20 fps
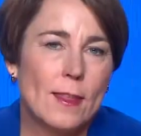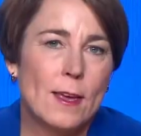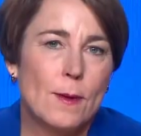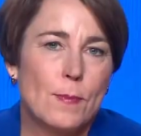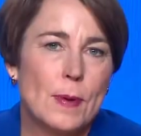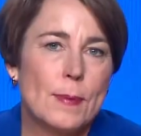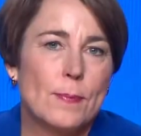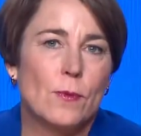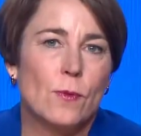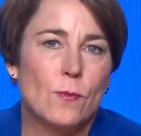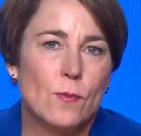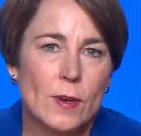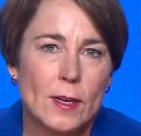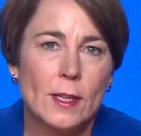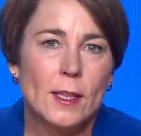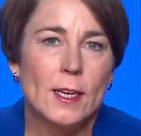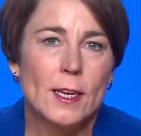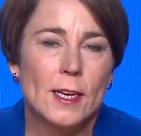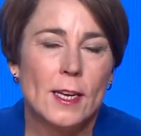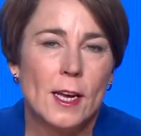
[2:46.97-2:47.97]
think people
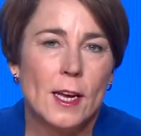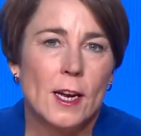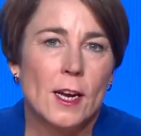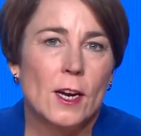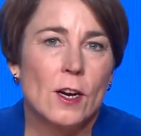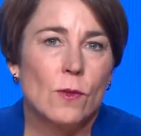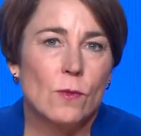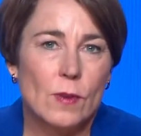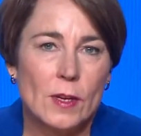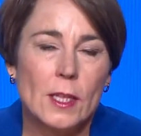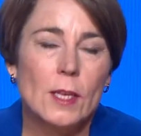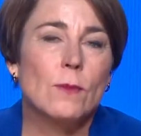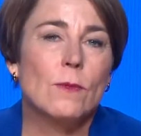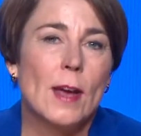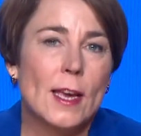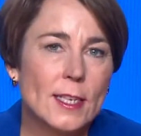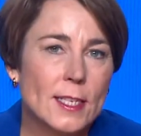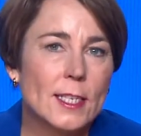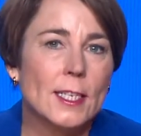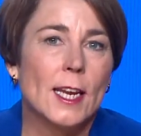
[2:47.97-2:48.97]
really, really
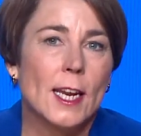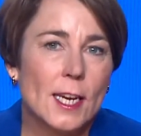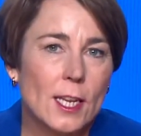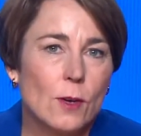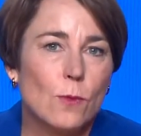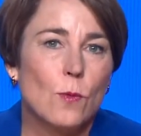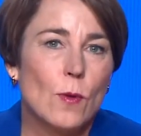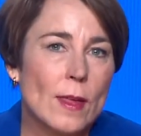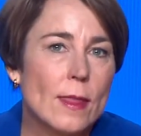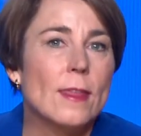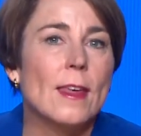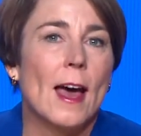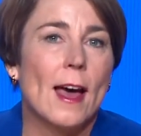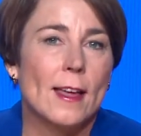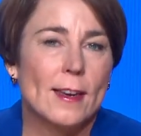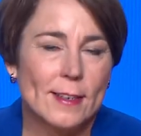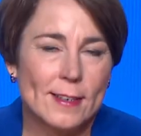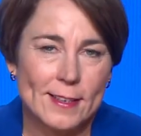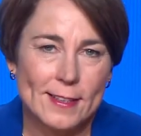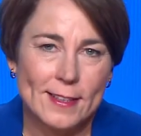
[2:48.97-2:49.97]
resonated with that.